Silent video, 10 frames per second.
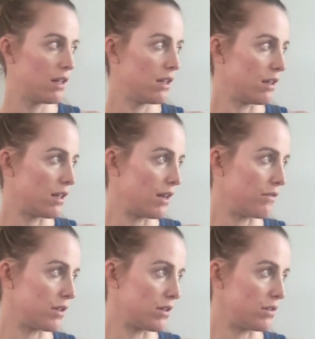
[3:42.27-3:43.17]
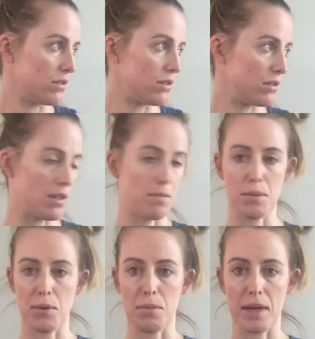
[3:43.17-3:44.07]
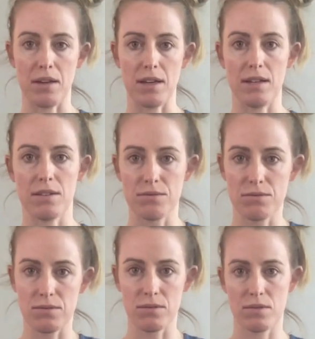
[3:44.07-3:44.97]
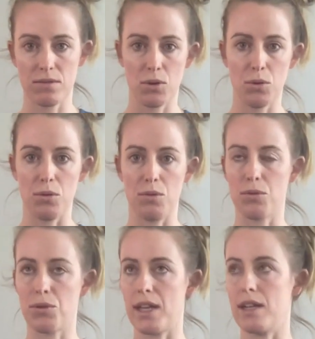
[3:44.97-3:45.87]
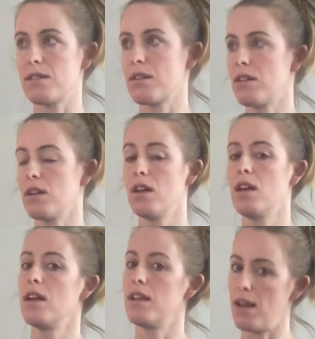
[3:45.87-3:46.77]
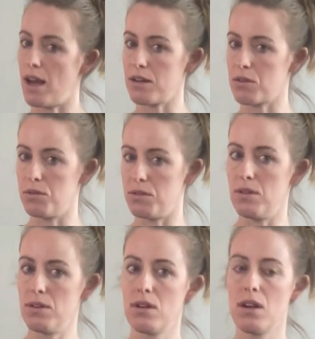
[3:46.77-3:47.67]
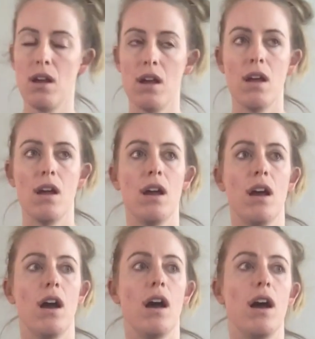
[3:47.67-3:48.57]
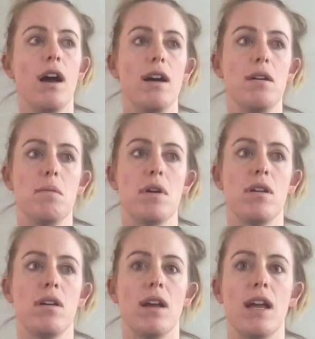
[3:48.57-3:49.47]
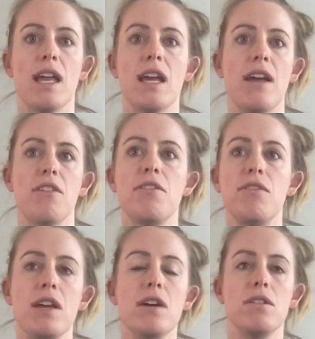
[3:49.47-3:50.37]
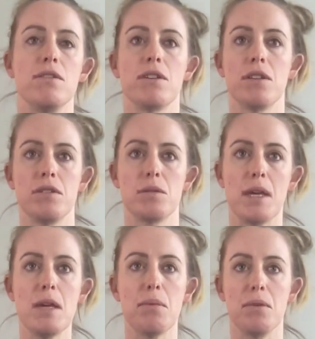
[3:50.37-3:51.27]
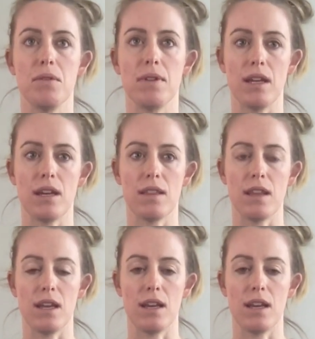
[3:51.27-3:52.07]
that I have to dump my poop out in. Cool. Great. Not cool. And I feel for those people that